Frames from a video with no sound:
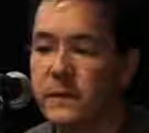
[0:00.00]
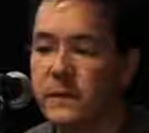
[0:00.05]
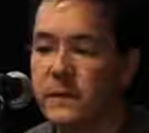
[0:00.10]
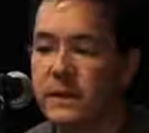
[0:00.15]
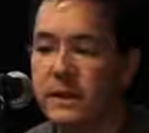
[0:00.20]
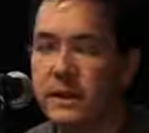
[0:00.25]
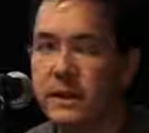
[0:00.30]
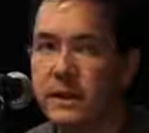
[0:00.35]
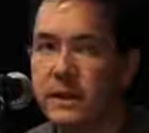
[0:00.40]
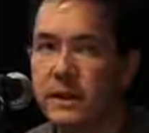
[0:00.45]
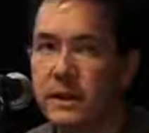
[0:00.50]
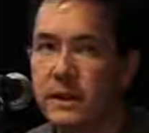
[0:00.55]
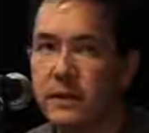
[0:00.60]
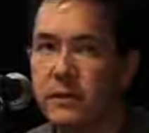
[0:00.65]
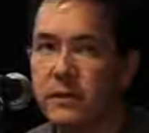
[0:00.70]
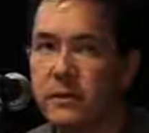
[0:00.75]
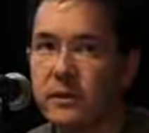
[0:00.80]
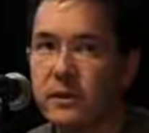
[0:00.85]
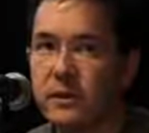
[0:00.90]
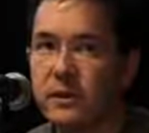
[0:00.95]
studying
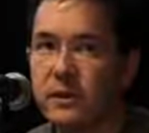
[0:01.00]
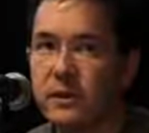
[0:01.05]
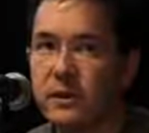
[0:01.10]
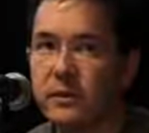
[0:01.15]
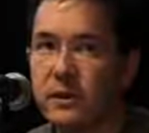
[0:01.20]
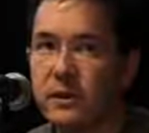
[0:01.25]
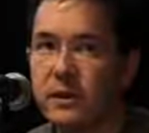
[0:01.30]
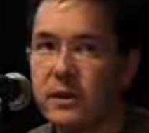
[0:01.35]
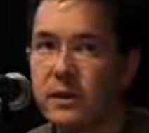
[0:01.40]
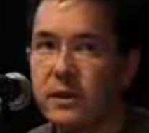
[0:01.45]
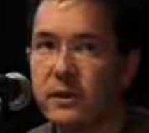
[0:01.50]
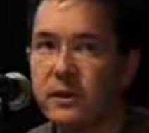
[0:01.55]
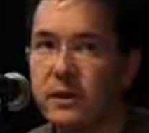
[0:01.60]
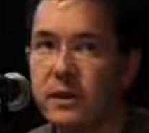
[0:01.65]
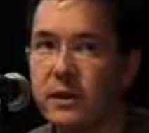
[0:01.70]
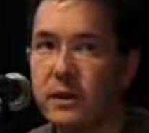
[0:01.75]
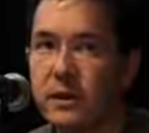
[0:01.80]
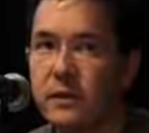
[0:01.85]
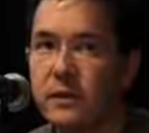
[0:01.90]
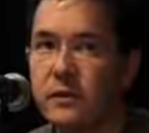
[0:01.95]
art criticism and
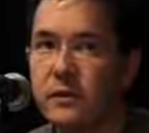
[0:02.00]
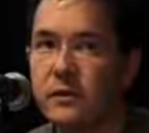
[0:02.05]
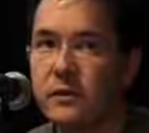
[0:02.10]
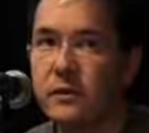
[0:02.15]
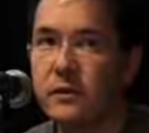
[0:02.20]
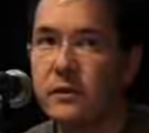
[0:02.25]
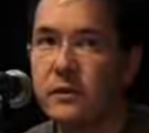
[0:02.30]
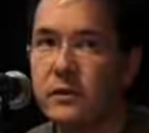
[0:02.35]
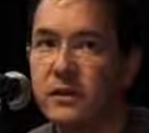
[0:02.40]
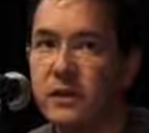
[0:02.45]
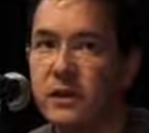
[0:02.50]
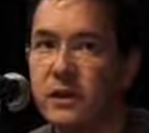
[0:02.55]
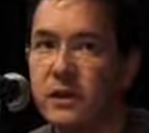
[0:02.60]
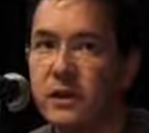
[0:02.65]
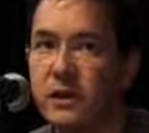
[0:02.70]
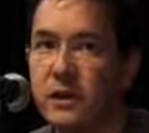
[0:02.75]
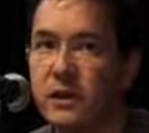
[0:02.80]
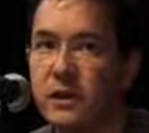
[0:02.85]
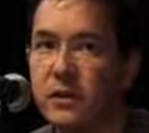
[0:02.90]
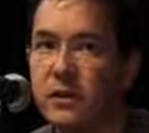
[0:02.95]
theory at university.
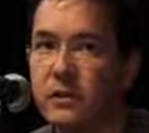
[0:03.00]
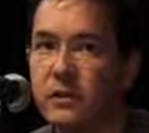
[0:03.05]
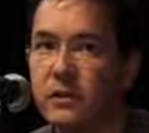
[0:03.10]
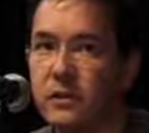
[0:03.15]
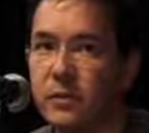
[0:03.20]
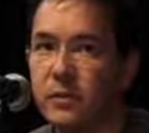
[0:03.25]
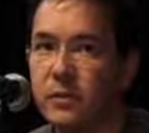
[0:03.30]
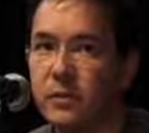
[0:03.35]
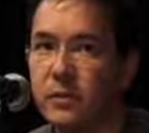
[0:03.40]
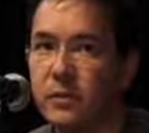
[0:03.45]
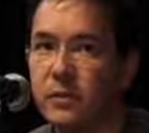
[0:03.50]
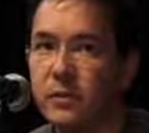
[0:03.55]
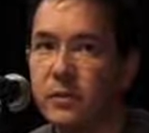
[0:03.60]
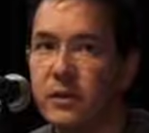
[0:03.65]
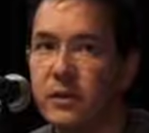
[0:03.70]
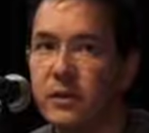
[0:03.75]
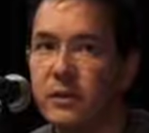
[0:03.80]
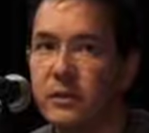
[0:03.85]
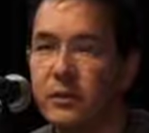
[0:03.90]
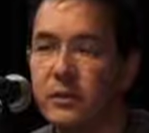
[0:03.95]
I got to the point
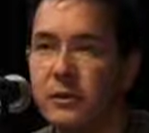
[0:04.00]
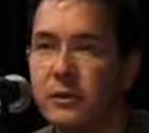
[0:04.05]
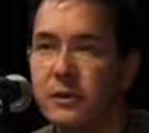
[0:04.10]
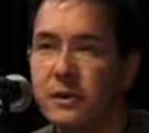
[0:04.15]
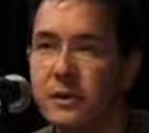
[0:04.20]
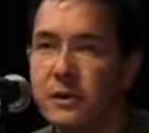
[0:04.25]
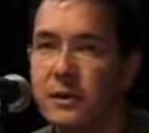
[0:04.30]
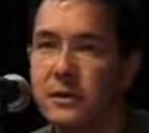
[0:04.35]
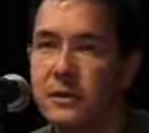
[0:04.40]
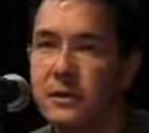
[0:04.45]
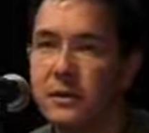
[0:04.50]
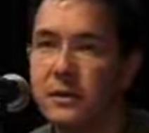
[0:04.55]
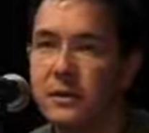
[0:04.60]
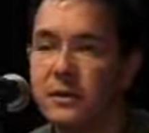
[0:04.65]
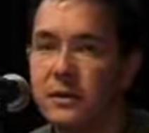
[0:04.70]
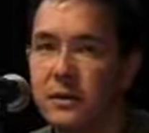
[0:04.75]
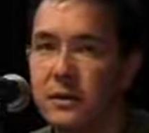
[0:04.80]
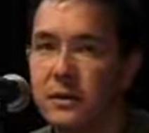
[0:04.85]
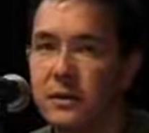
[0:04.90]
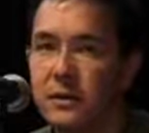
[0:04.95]
where I thought,
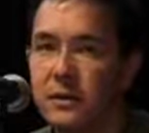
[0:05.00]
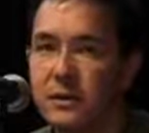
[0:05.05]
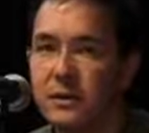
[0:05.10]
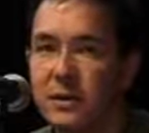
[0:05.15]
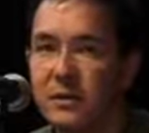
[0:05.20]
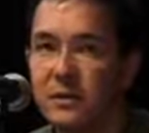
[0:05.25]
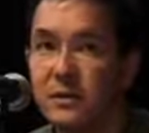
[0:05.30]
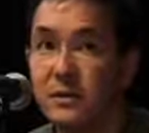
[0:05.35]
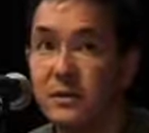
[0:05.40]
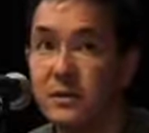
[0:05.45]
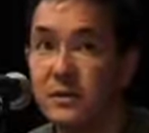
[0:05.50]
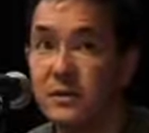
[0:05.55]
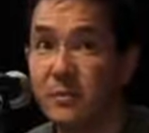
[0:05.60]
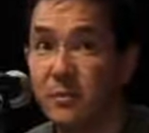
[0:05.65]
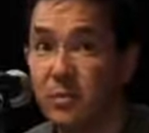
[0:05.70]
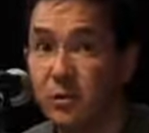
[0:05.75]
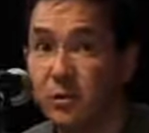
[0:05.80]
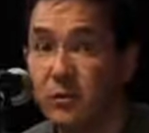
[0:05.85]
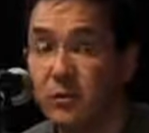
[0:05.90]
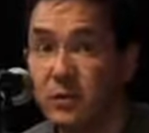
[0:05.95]
frankly, some of this is
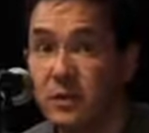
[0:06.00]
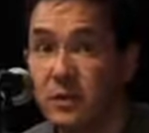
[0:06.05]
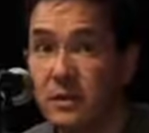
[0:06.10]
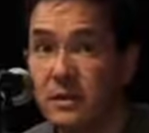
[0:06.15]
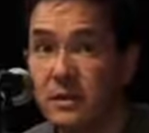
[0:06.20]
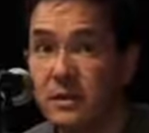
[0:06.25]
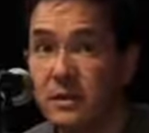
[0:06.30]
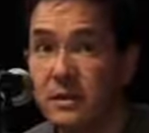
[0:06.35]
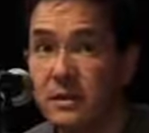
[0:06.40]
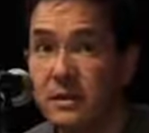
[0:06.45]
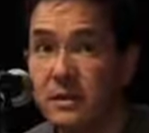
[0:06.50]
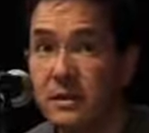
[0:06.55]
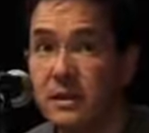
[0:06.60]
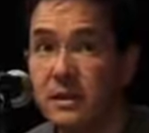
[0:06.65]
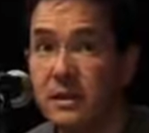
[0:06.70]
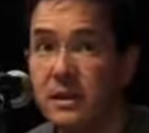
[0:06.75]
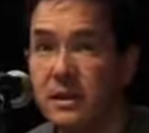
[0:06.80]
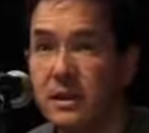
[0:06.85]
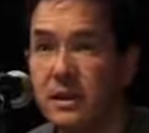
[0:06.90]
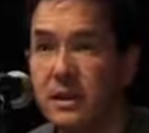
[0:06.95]
bullshit.
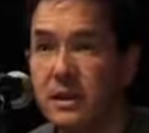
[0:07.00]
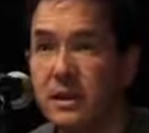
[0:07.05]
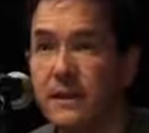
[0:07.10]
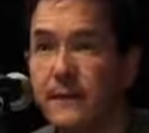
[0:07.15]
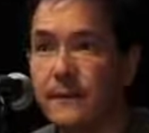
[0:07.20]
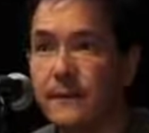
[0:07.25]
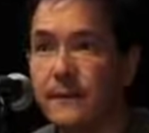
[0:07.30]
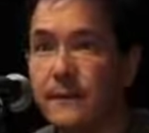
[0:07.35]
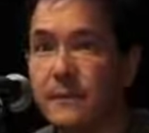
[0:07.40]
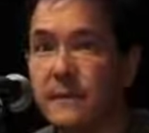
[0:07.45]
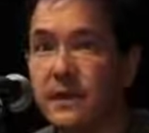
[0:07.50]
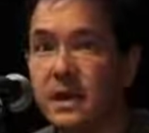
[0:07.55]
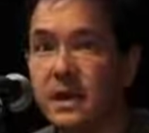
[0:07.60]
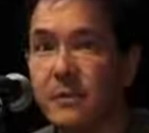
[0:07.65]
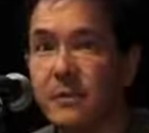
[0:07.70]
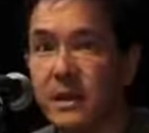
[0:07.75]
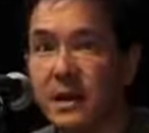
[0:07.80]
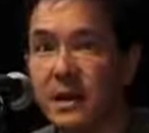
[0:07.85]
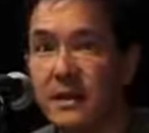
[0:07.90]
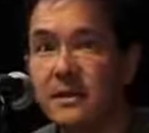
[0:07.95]

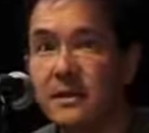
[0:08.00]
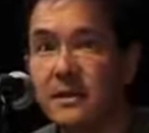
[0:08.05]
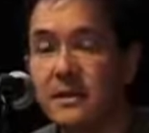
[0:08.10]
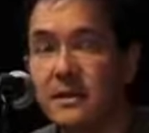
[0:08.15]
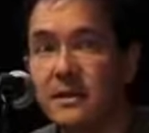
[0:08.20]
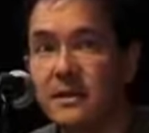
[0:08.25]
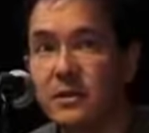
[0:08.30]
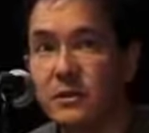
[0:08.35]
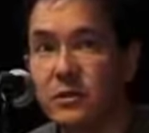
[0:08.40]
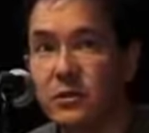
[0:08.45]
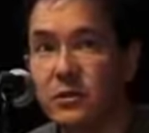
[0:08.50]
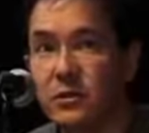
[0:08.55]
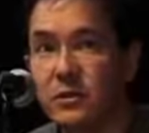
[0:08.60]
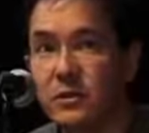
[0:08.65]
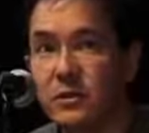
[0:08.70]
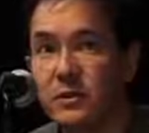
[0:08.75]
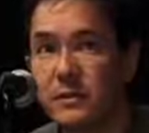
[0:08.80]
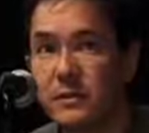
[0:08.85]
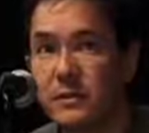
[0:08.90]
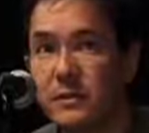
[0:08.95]
That painting is
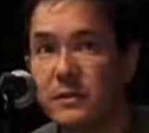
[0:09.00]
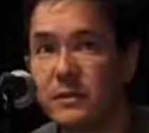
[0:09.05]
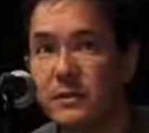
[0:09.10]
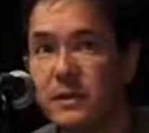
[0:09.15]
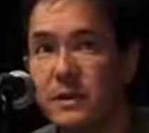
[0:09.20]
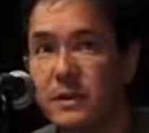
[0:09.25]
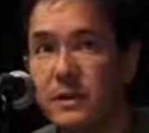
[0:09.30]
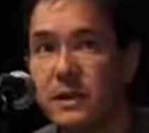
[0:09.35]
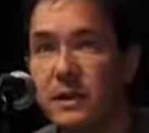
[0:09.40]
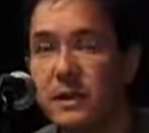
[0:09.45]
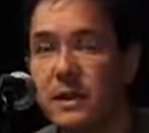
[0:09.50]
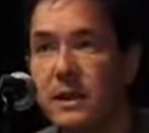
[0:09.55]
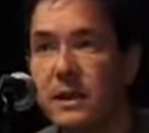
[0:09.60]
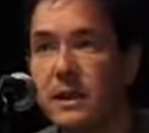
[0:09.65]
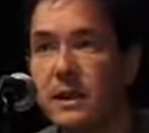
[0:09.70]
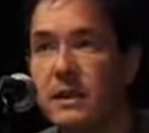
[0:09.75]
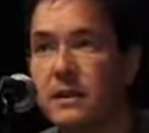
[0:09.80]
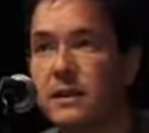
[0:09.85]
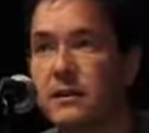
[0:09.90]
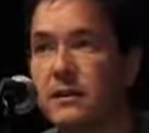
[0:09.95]
irreducible,
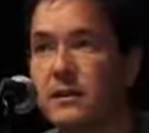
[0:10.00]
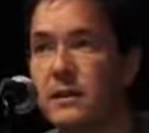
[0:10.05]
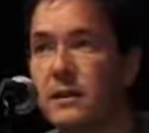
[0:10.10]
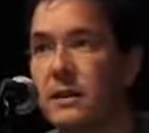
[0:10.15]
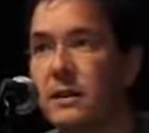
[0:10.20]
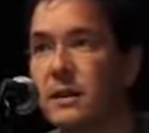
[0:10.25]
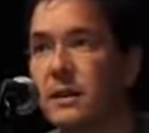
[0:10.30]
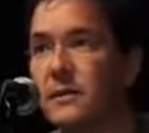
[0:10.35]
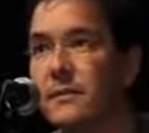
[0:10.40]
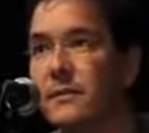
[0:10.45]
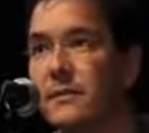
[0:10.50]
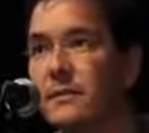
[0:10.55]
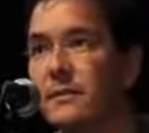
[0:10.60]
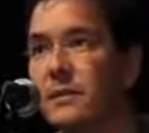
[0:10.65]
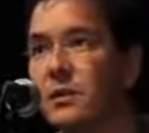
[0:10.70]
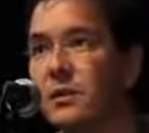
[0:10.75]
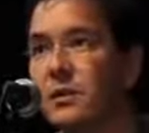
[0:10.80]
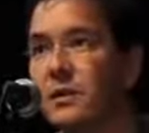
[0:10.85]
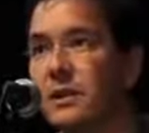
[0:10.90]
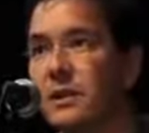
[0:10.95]
and
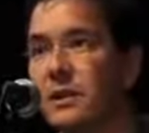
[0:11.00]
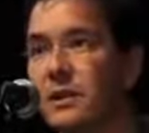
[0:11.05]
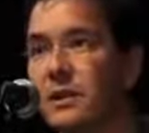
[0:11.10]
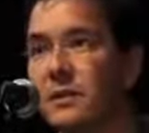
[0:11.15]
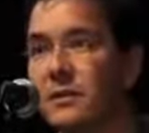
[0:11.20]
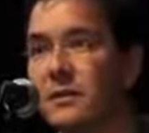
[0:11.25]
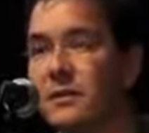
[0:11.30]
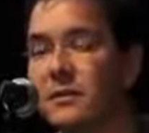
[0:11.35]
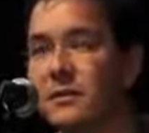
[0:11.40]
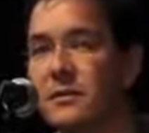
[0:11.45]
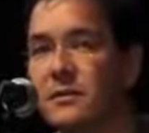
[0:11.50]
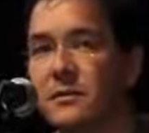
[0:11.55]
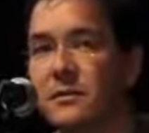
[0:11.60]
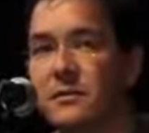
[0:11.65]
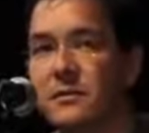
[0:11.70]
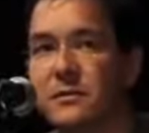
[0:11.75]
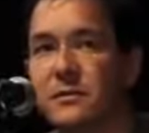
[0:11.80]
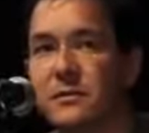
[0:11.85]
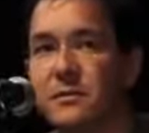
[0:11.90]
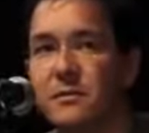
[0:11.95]
you can't sort
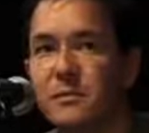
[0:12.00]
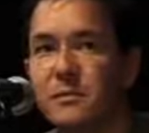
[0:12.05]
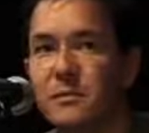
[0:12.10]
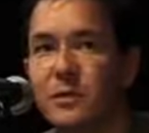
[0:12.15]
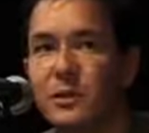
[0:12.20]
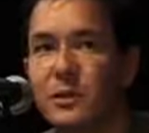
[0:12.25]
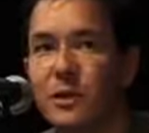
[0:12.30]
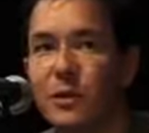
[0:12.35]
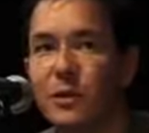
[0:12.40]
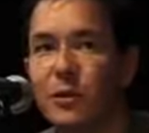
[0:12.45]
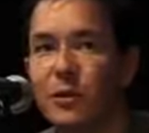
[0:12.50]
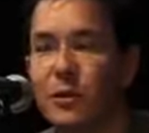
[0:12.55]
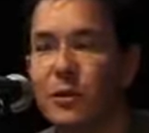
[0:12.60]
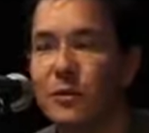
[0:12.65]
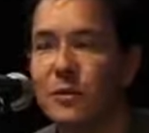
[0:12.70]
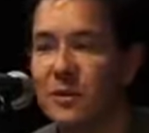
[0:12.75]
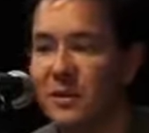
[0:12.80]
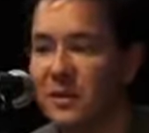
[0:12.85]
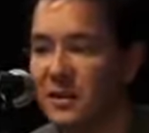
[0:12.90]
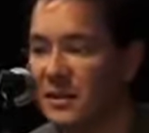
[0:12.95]
of
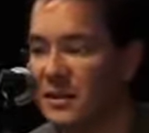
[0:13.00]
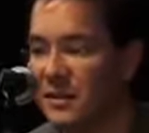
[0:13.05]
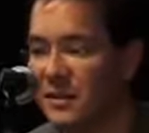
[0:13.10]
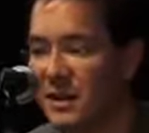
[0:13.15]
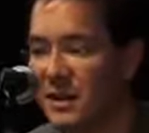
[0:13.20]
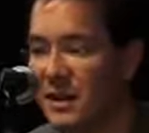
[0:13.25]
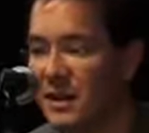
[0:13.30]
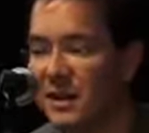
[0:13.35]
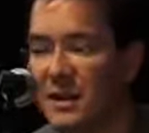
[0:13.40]
co-opt its